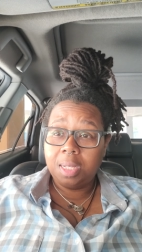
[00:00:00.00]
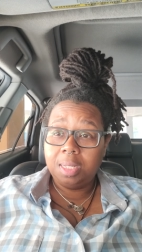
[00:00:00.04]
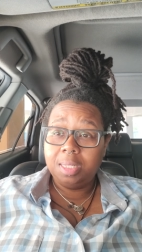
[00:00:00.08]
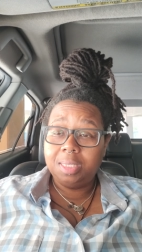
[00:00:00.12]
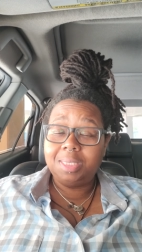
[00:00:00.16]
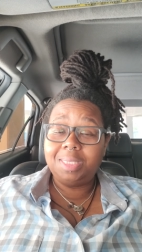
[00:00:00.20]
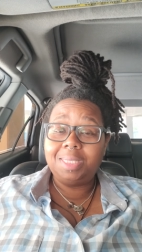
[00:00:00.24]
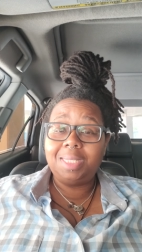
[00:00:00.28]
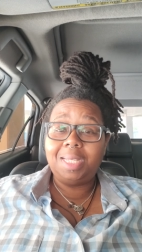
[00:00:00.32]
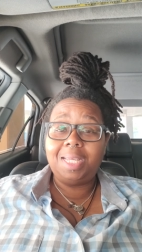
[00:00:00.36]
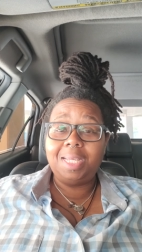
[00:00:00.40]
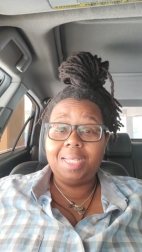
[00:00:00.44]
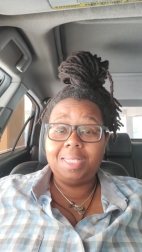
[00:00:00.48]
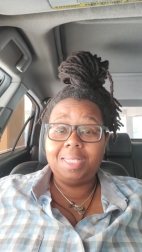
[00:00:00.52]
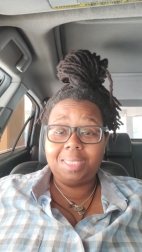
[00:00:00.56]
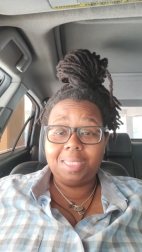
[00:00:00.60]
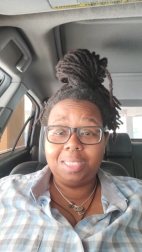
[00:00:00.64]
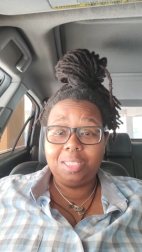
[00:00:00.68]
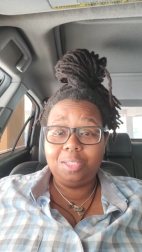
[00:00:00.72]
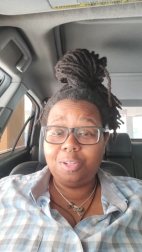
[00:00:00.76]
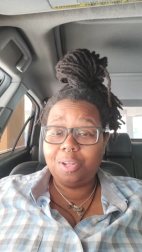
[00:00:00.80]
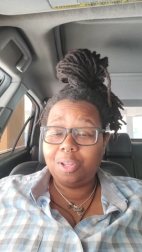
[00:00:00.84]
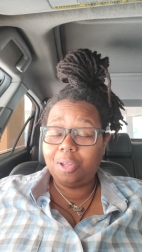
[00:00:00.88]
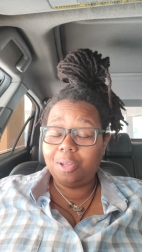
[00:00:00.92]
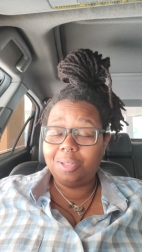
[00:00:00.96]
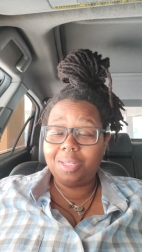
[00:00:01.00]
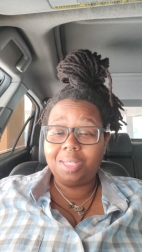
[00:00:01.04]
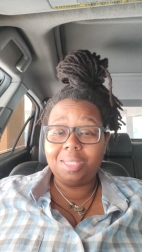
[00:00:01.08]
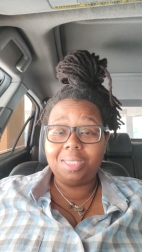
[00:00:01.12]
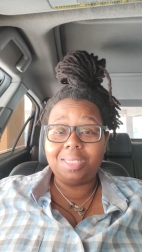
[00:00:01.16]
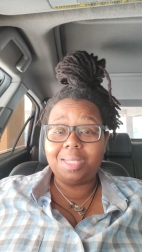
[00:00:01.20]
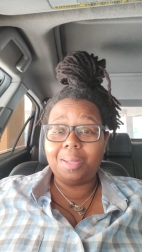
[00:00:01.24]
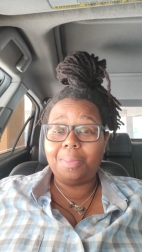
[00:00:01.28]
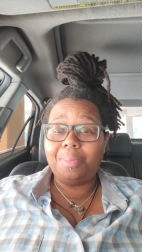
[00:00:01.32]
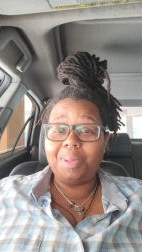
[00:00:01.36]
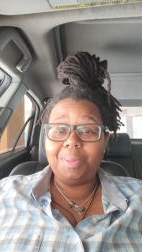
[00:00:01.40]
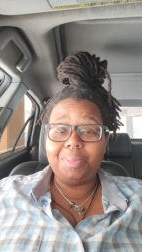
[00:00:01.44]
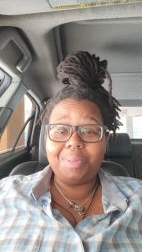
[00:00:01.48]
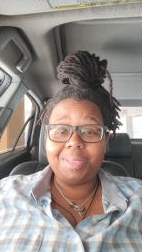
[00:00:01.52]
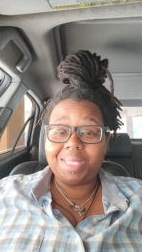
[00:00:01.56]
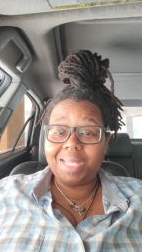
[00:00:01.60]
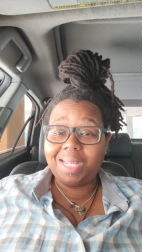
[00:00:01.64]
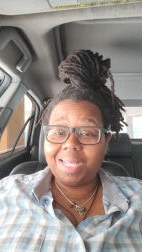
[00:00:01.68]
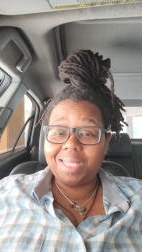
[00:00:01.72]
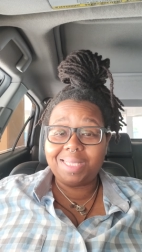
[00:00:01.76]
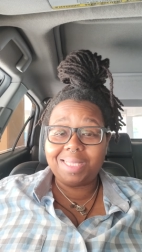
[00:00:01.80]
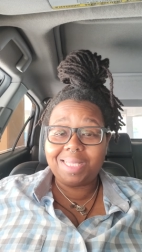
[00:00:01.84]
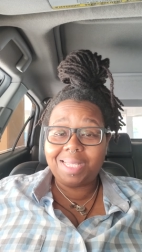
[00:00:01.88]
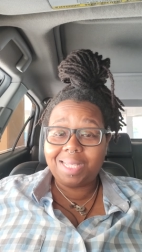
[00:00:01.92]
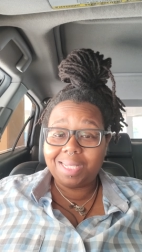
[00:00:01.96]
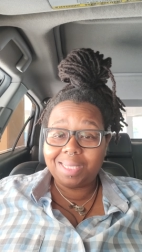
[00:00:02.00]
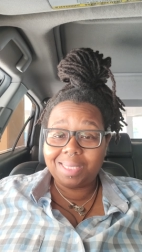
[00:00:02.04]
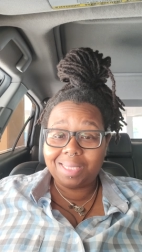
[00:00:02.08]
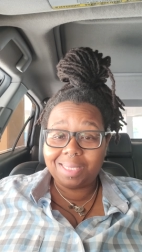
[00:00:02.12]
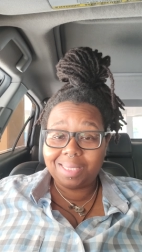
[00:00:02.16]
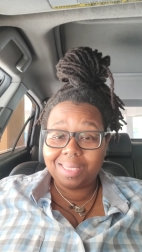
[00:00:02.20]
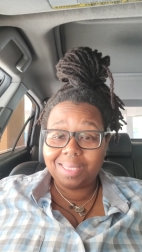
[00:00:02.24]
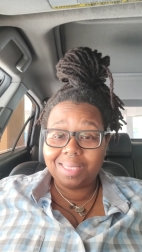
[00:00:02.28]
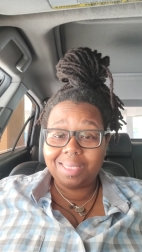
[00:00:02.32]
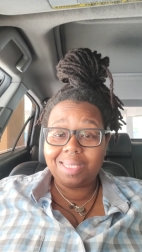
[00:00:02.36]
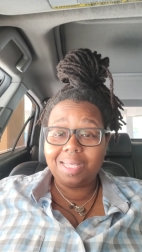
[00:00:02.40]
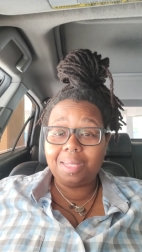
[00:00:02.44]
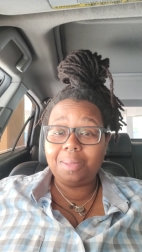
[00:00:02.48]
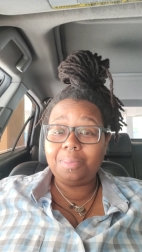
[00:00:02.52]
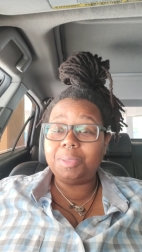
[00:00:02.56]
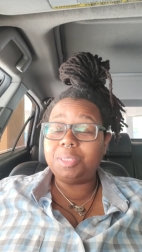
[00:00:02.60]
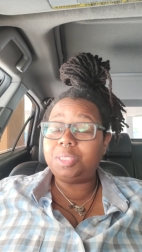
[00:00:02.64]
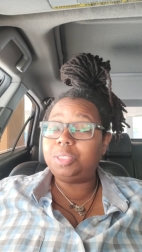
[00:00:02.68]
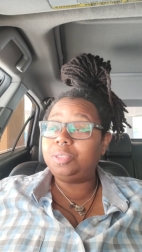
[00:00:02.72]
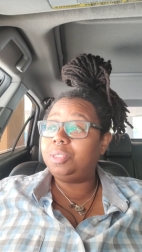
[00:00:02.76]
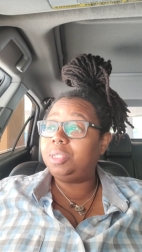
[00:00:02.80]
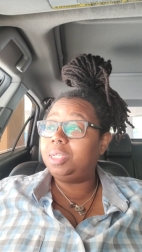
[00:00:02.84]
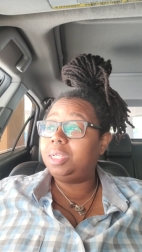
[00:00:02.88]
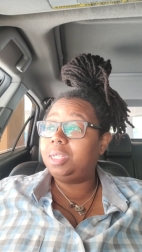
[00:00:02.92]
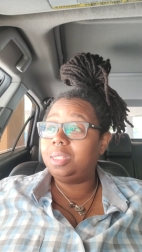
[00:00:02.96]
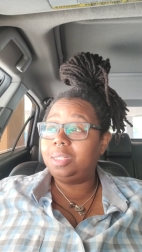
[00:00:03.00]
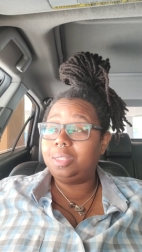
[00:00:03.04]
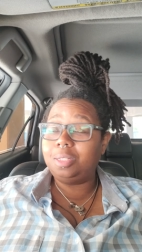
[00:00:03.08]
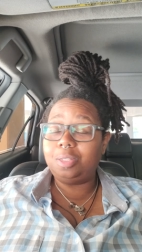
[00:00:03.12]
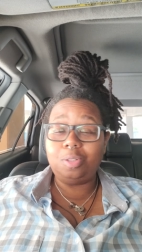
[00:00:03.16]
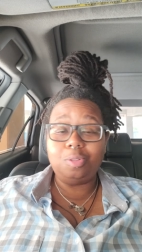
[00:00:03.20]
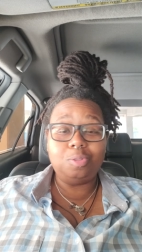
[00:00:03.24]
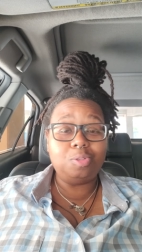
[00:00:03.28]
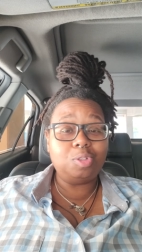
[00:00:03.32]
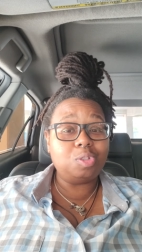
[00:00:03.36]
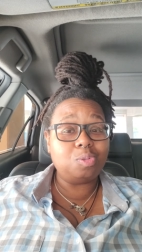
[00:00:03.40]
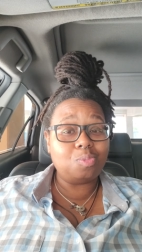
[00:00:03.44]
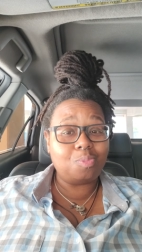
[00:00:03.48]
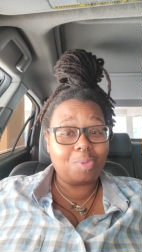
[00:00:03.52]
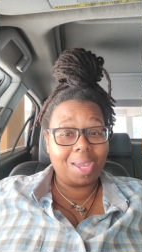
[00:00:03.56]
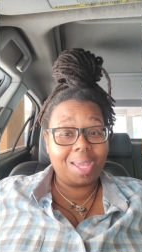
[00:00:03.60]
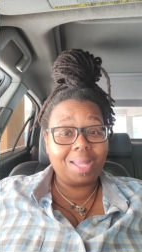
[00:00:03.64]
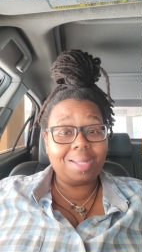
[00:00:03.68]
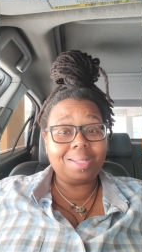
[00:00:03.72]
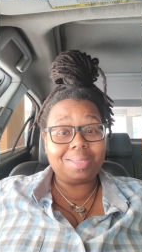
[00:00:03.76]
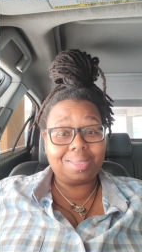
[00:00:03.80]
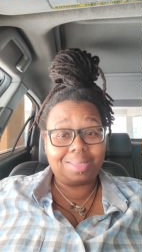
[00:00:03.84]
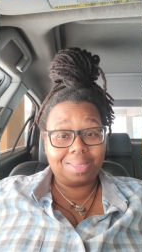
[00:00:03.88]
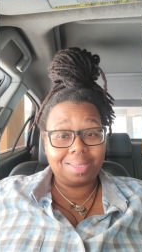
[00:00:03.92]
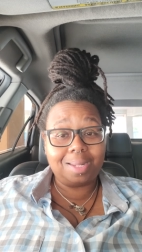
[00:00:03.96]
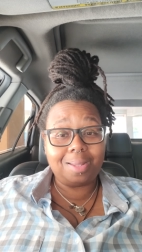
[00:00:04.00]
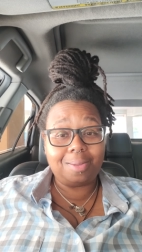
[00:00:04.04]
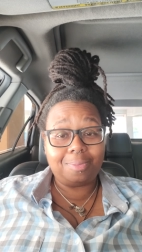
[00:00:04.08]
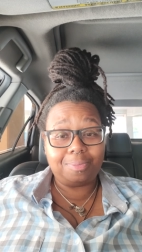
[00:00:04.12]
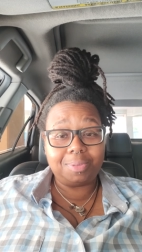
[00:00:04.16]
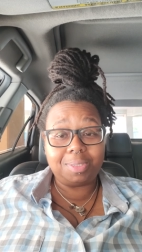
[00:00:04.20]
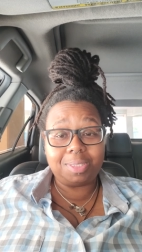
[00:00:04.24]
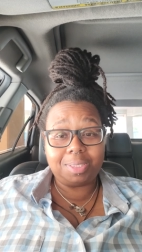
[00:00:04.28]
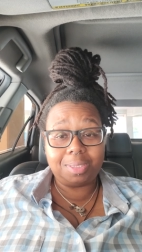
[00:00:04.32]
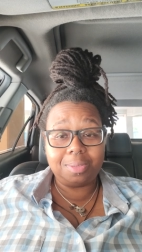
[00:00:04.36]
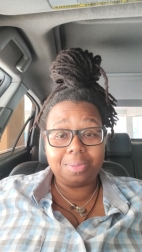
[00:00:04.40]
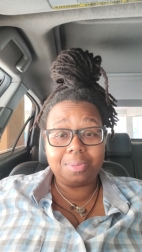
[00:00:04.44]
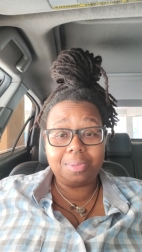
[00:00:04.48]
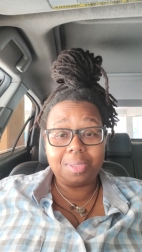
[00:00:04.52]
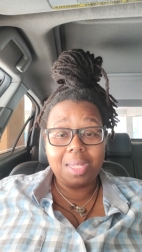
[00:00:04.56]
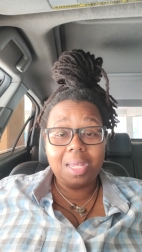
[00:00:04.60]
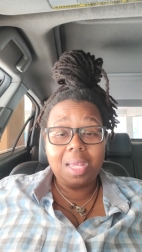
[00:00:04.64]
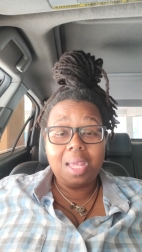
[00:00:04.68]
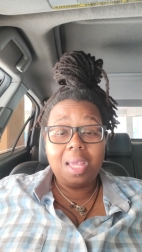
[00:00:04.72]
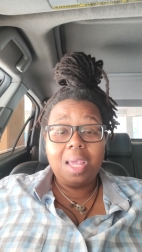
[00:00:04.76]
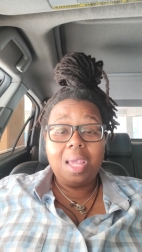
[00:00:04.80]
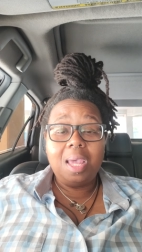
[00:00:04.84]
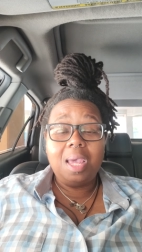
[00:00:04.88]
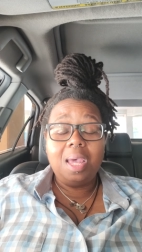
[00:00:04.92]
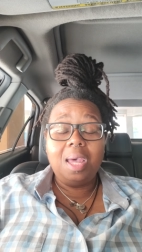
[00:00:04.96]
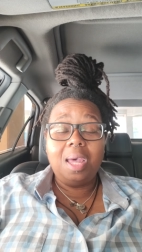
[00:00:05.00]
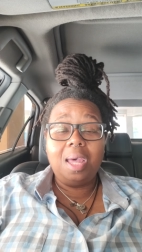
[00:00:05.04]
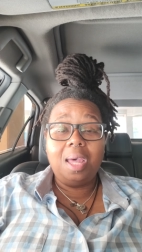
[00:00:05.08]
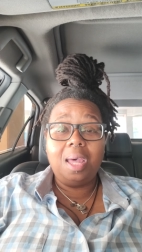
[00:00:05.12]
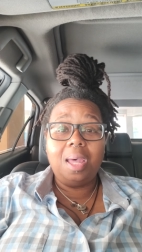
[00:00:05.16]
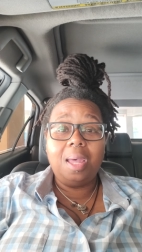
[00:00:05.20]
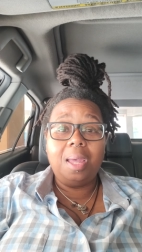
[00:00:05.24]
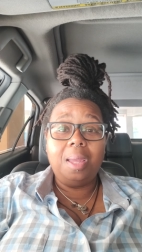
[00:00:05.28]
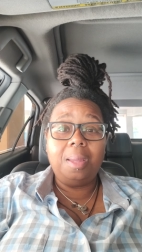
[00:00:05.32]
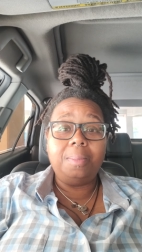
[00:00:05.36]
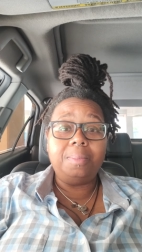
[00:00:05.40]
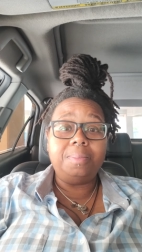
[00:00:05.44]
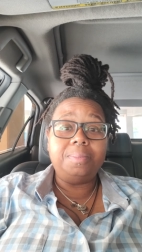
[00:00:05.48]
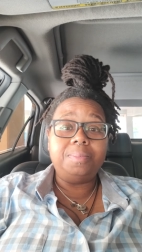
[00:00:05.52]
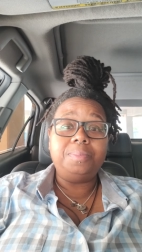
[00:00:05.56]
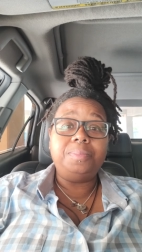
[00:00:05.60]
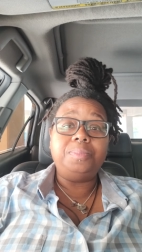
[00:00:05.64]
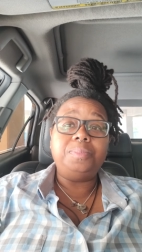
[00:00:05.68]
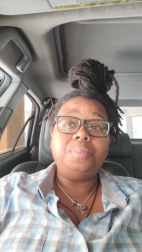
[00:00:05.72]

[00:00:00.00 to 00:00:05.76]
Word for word: It's kiss, you know, some people say it's kissing disease, but you can get it through sweat and stuff too. Um,